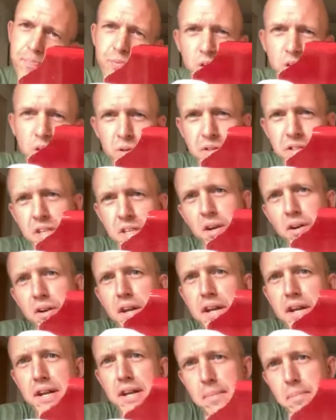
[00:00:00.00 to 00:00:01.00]
you see on
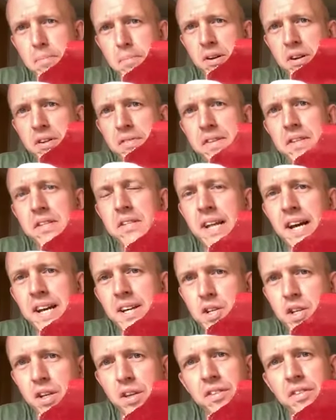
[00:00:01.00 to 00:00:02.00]
a number of the
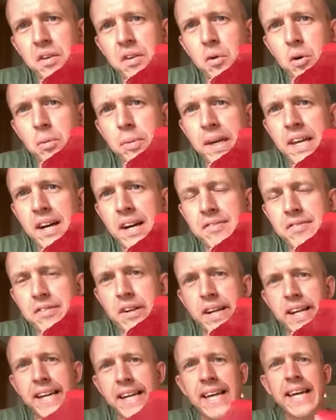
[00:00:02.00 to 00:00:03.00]
stations that we'll be
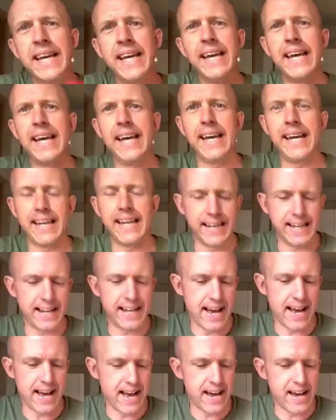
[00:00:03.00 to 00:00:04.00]
covering in
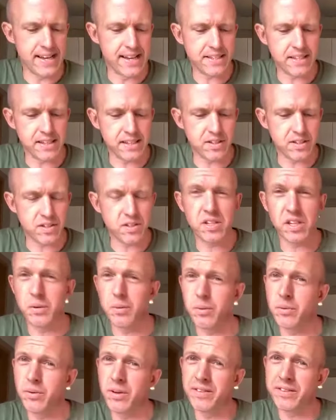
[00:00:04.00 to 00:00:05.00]
season
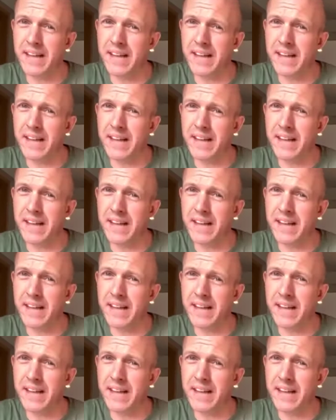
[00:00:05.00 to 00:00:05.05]
2.